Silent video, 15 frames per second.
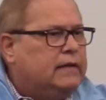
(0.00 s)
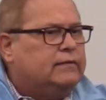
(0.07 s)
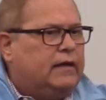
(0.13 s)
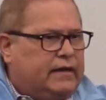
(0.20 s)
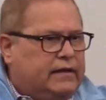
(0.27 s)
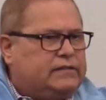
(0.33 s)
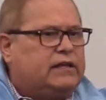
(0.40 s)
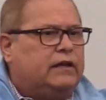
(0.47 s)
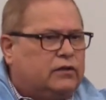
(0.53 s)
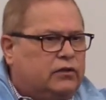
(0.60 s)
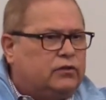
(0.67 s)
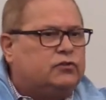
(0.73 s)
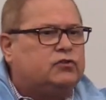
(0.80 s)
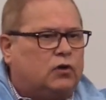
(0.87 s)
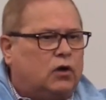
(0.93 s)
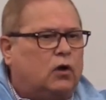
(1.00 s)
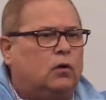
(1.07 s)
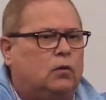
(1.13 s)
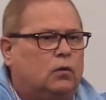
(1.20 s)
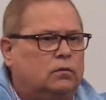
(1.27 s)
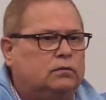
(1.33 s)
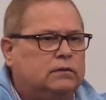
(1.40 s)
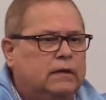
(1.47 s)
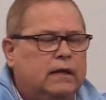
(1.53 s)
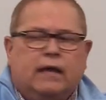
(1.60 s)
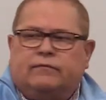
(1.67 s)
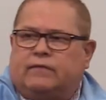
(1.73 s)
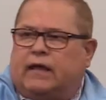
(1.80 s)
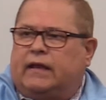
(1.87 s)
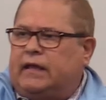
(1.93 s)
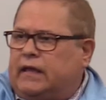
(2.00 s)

that He's in control, that